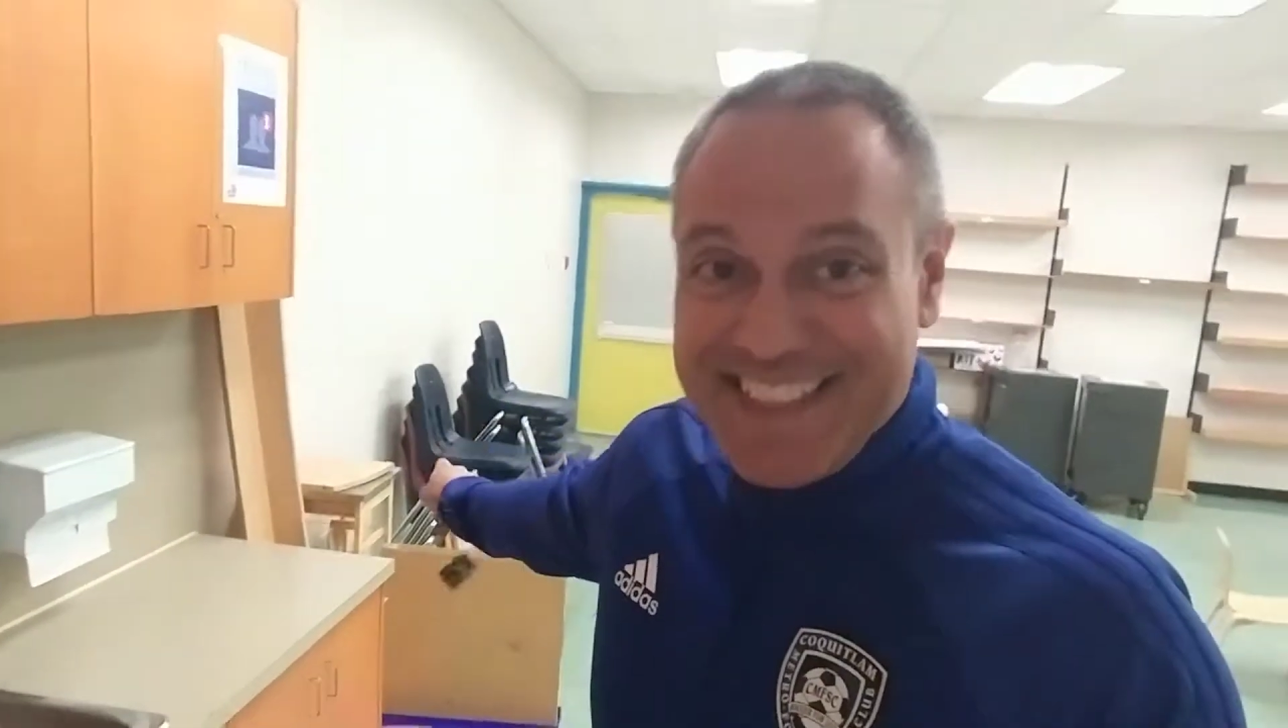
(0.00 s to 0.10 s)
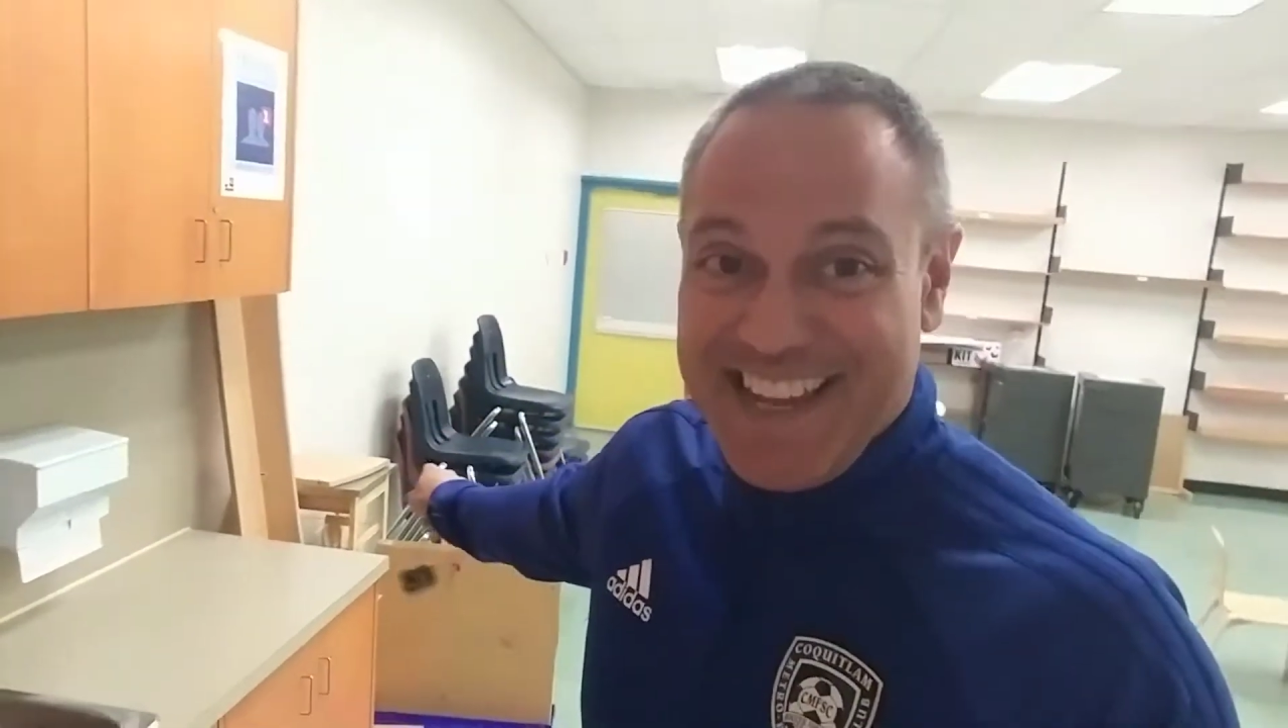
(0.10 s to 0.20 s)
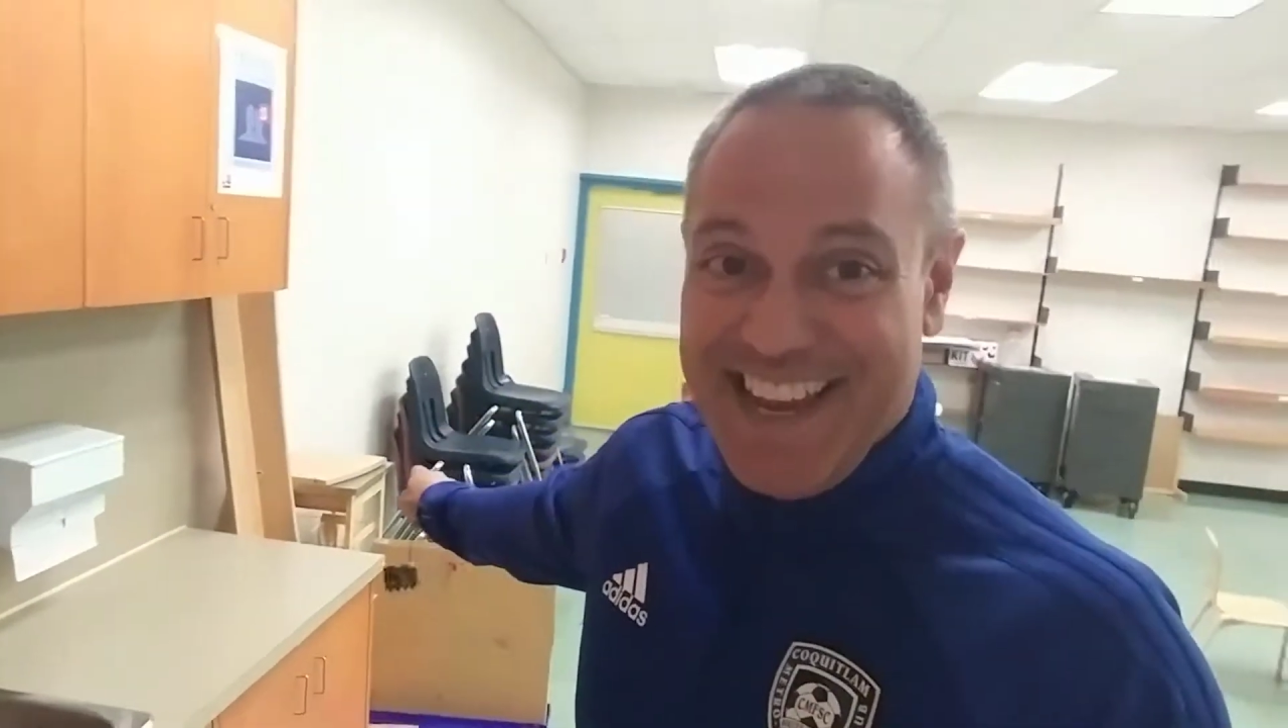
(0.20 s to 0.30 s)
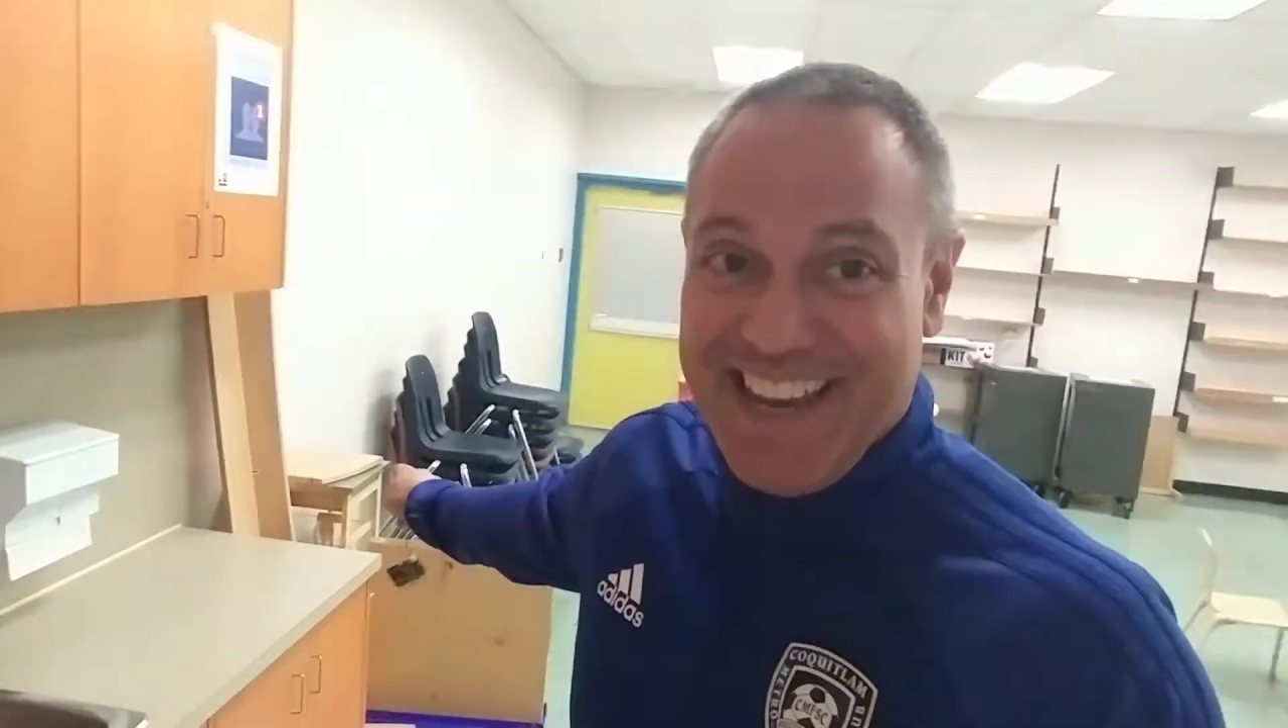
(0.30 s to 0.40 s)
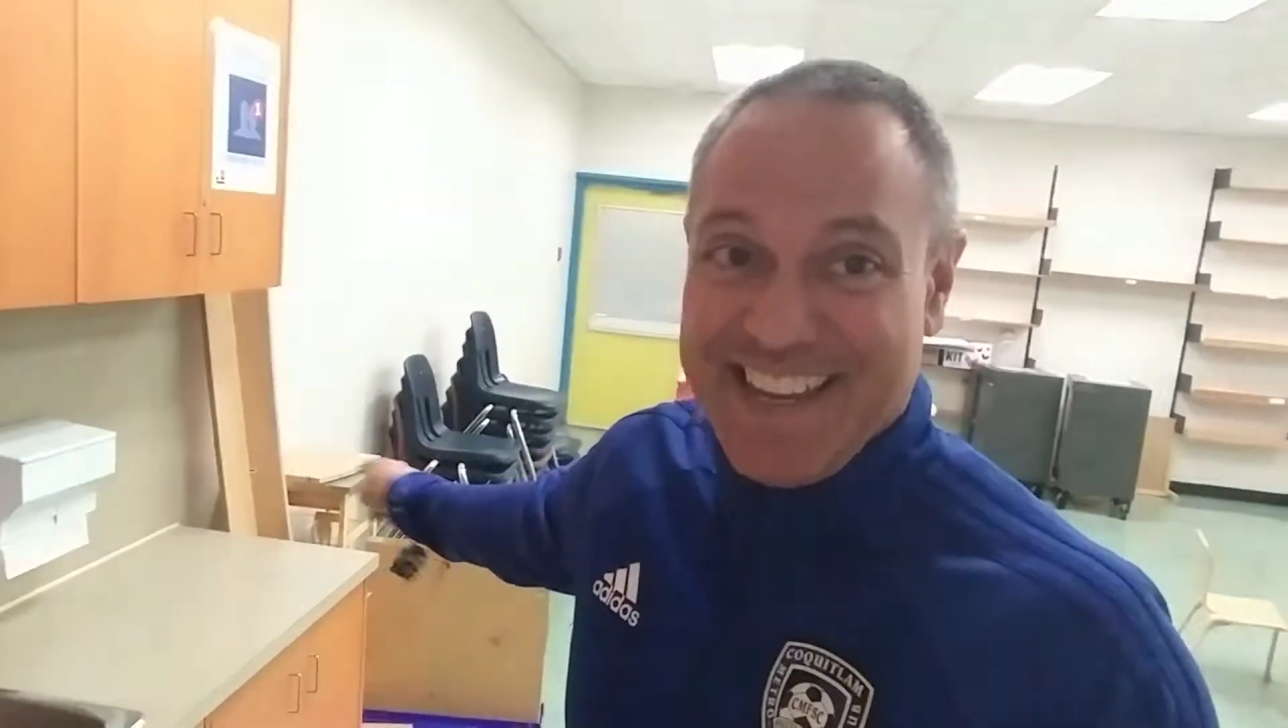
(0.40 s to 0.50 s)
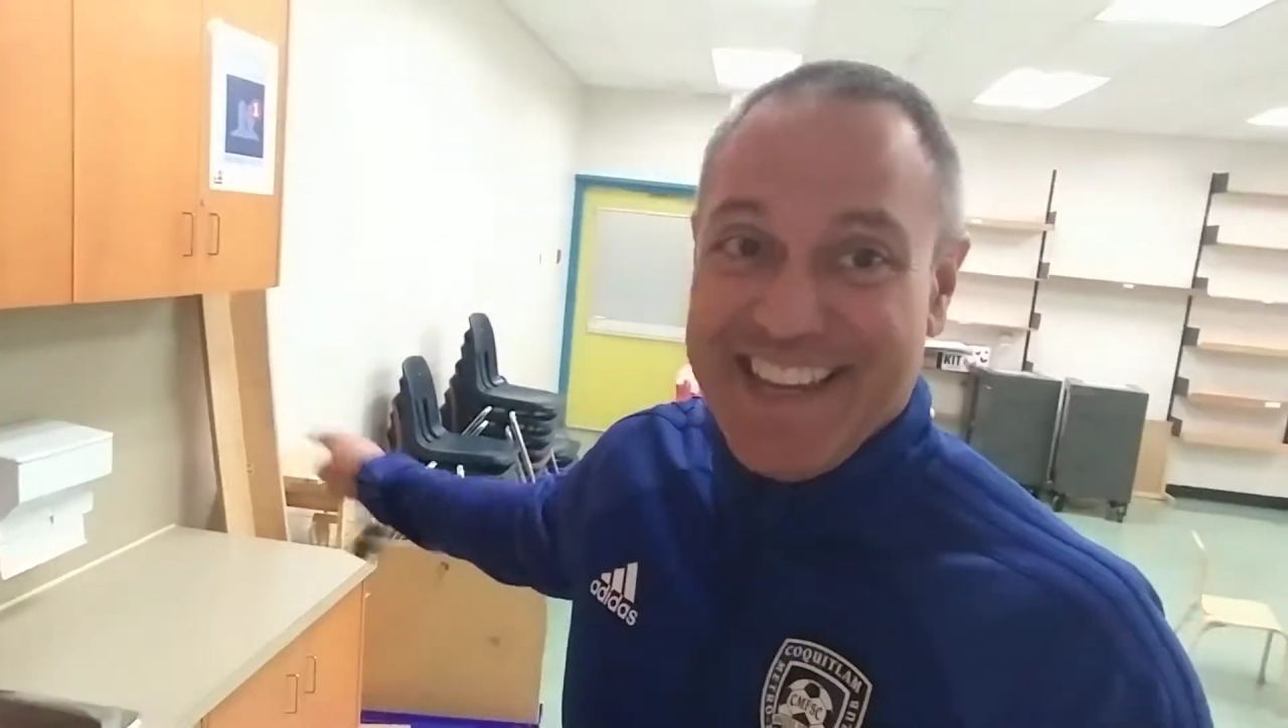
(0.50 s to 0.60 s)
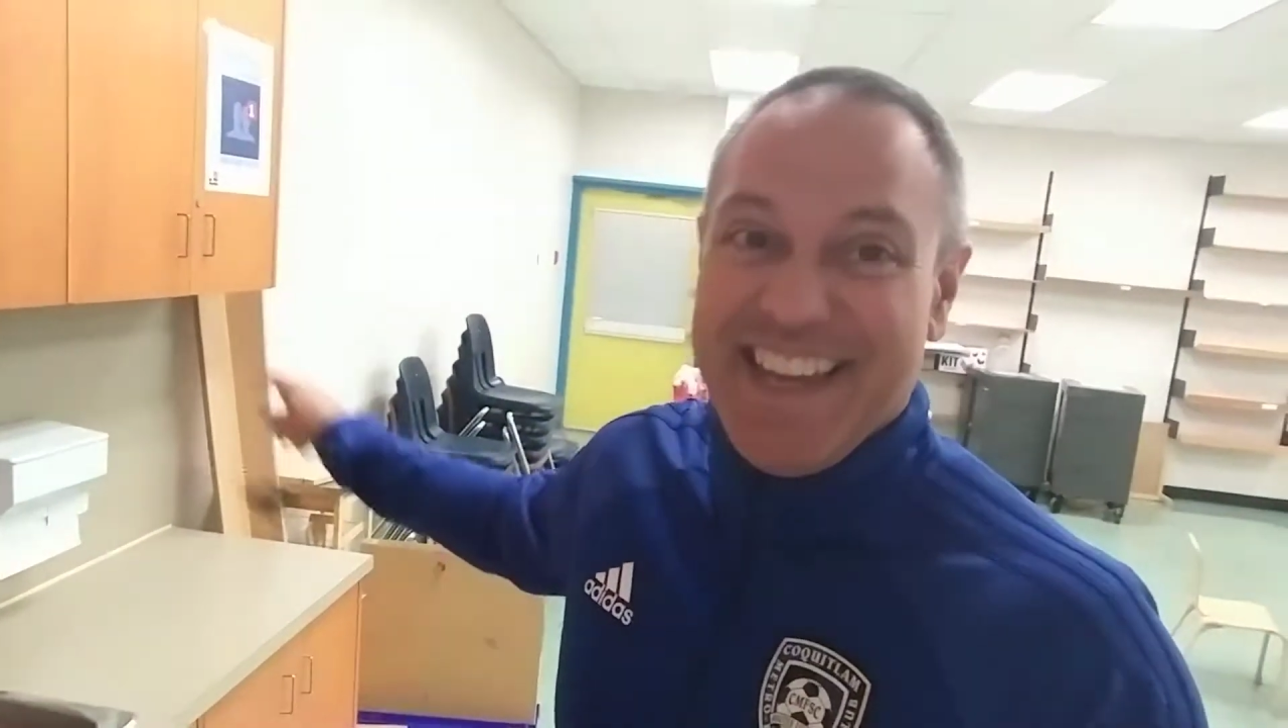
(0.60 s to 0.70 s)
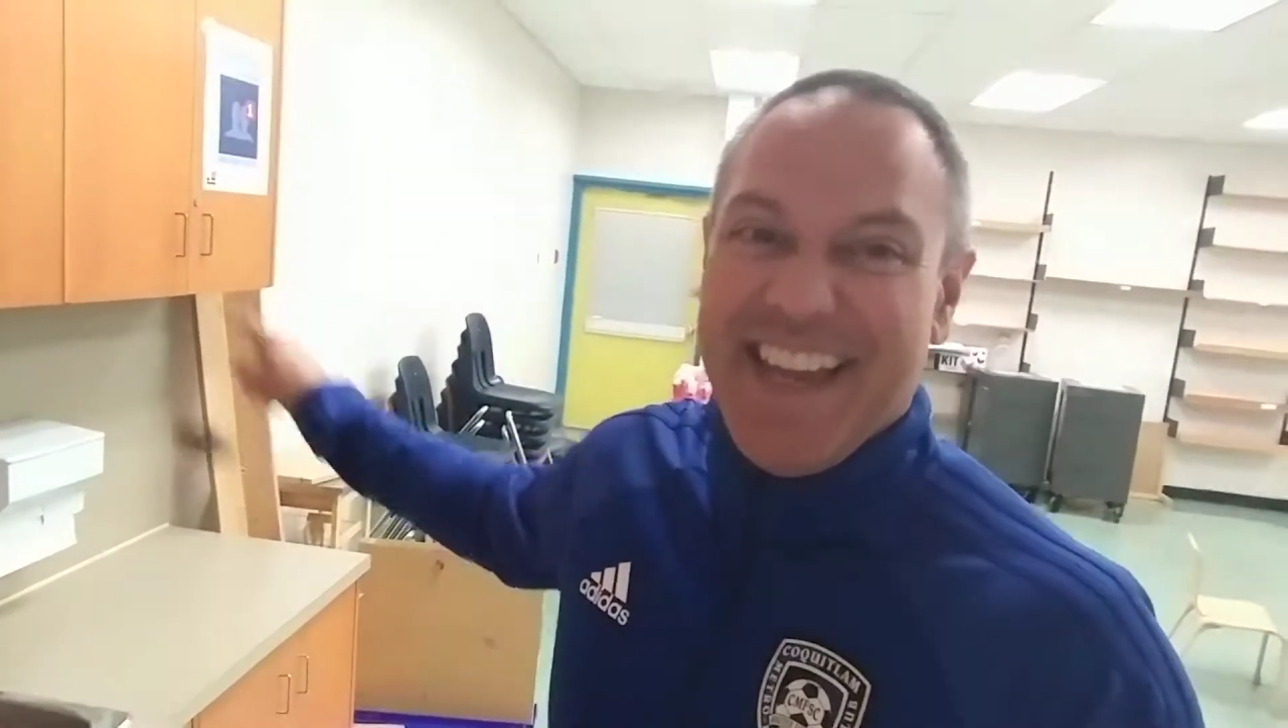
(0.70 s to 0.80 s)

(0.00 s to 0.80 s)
tank